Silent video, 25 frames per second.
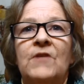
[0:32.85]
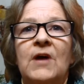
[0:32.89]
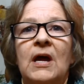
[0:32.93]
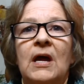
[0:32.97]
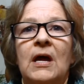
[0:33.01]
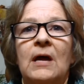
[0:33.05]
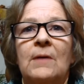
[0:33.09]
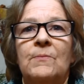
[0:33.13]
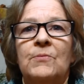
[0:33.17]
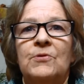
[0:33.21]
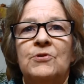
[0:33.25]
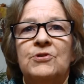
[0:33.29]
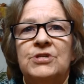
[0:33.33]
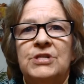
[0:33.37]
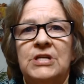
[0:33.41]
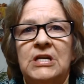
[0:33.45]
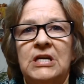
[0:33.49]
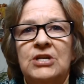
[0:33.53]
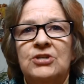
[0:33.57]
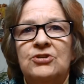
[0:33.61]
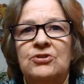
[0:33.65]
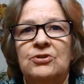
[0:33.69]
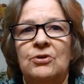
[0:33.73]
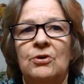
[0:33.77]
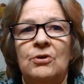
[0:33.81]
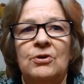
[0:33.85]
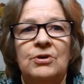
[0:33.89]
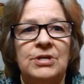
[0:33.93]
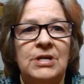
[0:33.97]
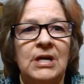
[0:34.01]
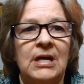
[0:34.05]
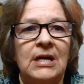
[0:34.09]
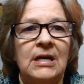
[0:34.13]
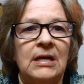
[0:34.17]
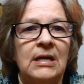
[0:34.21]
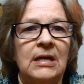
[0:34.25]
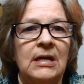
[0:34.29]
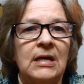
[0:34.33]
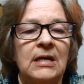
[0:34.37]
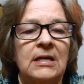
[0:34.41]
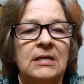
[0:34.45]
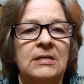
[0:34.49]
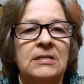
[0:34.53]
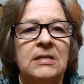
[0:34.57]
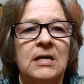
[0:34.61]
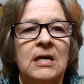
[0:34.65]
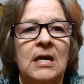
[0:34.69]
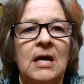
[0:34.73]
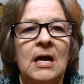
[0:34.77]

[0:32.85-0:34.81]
hand procedure or techniques,